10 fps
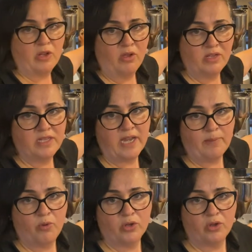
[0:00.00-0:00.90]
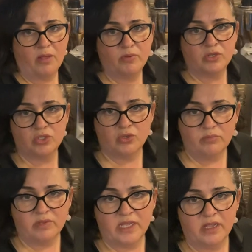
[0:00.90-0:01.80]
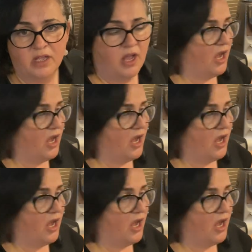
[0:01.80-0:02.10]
longer than 8.9 because normally